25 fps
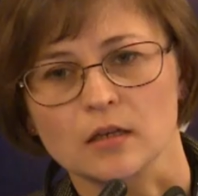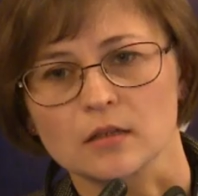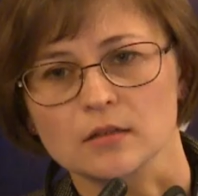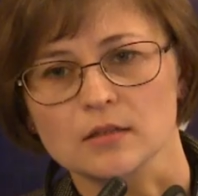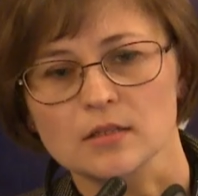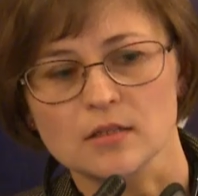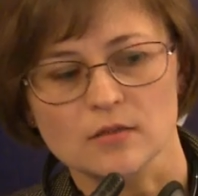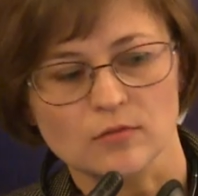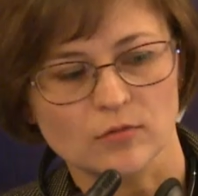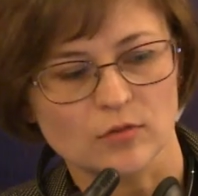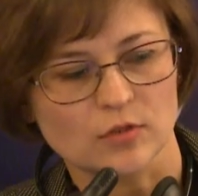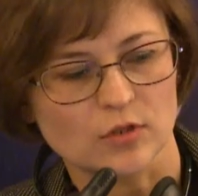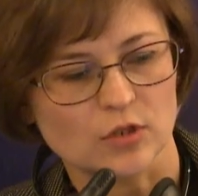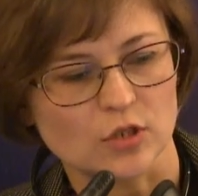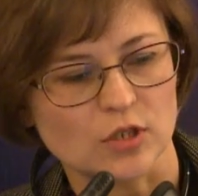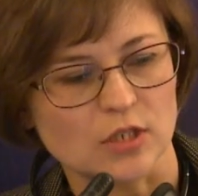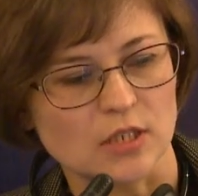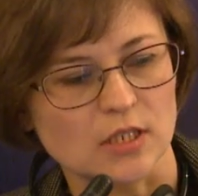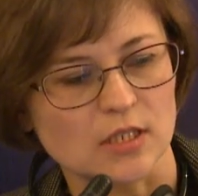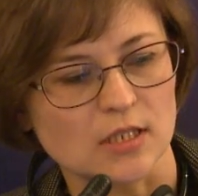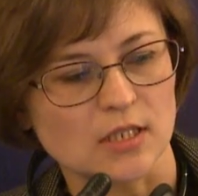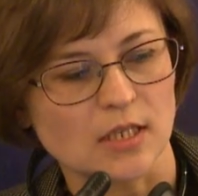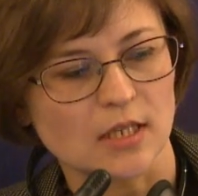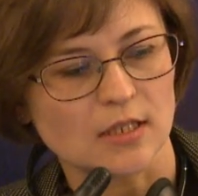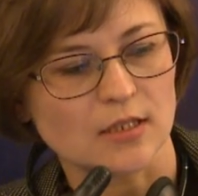with respect
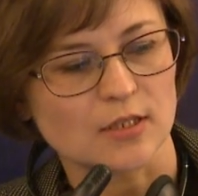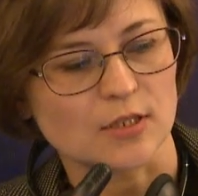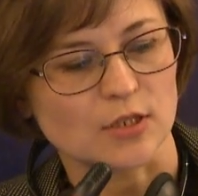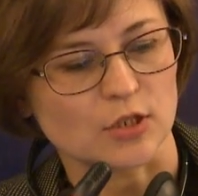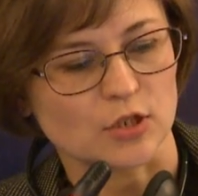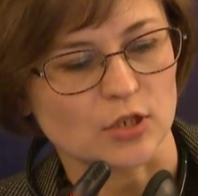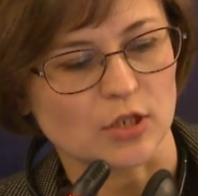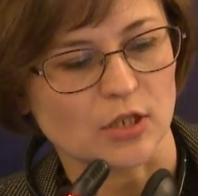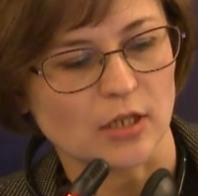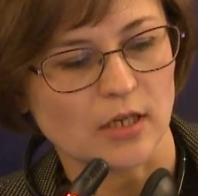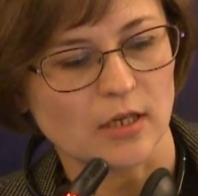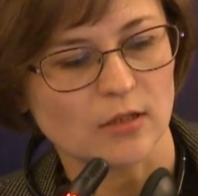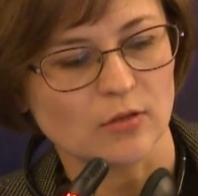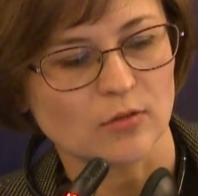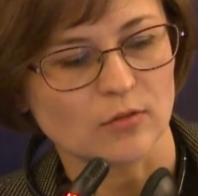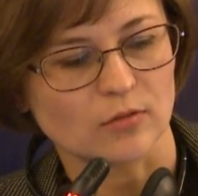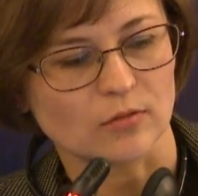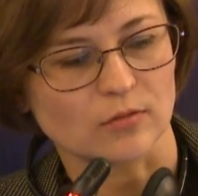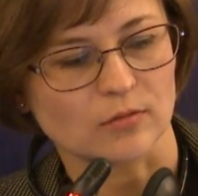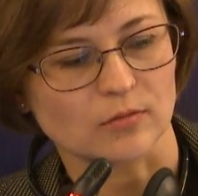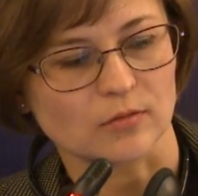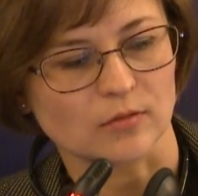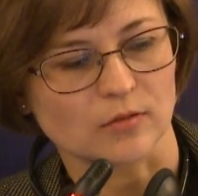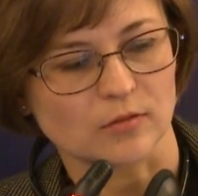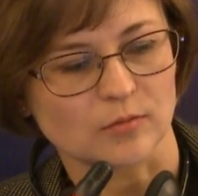to content
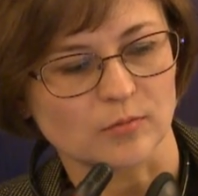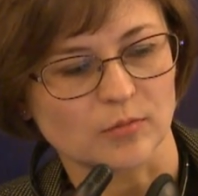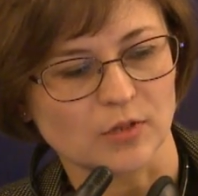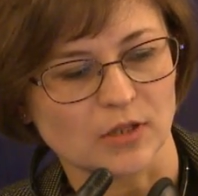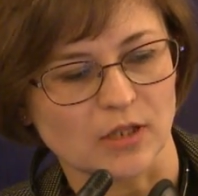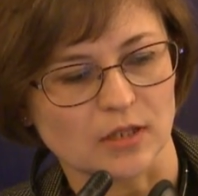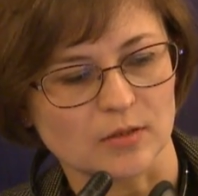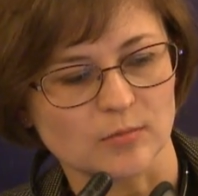filtration.